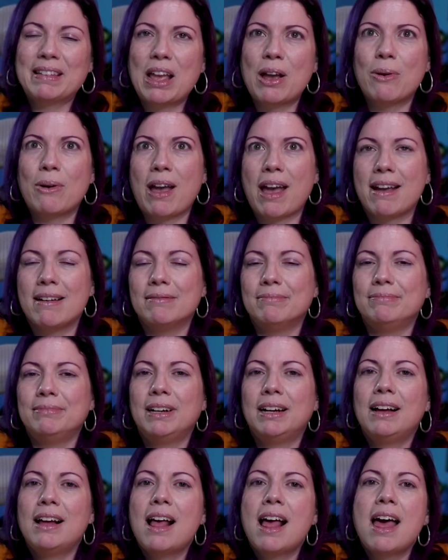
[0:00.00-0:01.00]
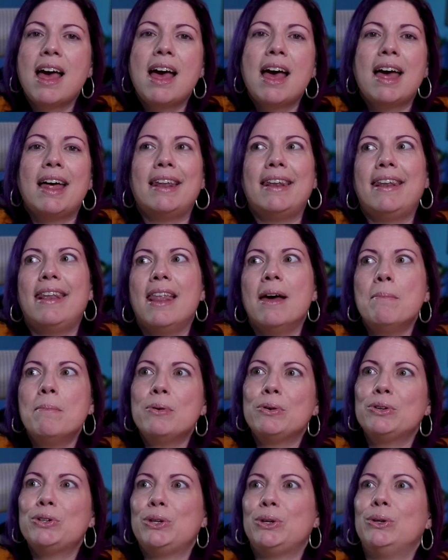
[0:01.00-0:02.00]
Okay,
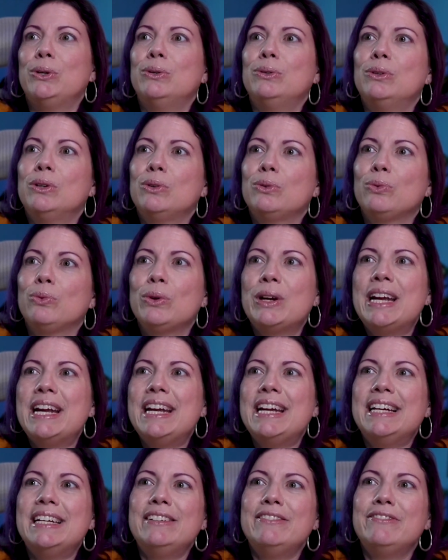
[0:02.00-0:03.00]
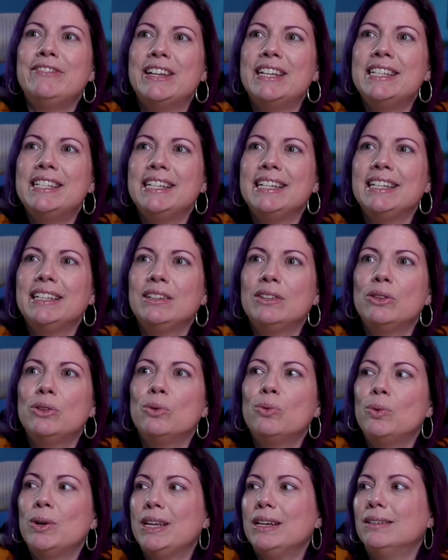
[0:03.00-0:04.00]
number 2, reinventing the
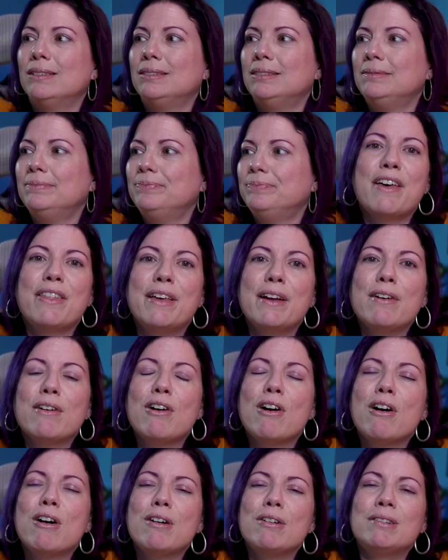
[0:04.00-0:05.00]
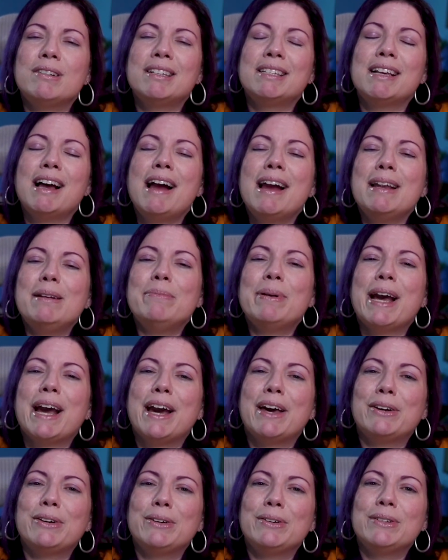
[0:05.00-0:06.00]
wheel. There are design
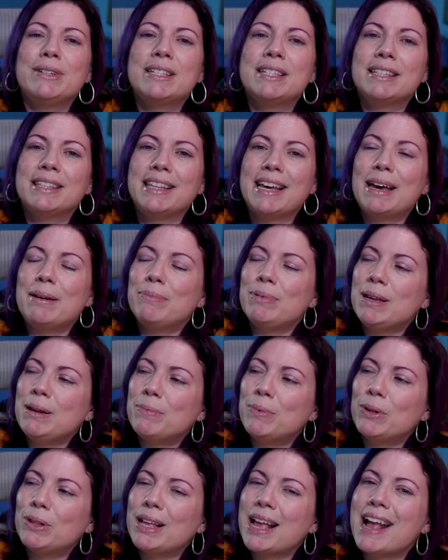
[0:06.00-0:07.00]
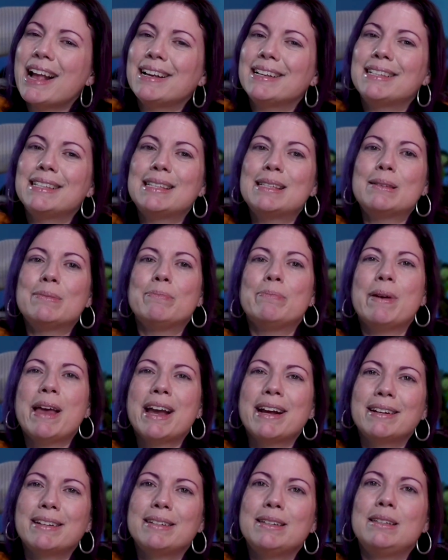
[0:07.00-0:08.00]
patterns that people
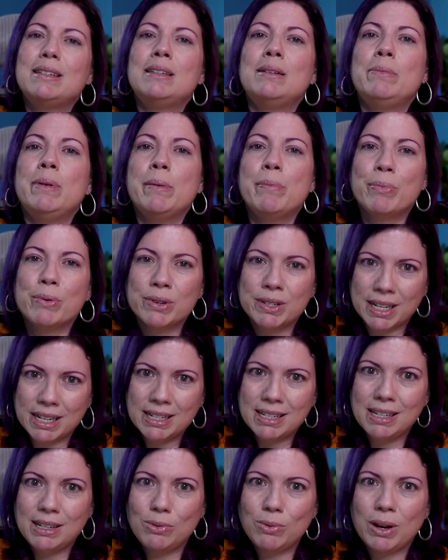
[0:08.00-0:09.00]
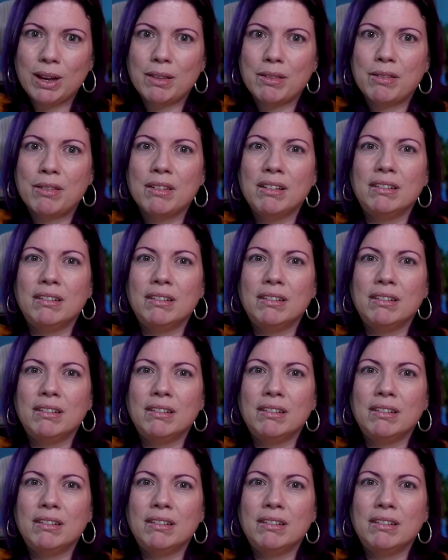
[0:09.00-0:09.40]
expect to be presented with.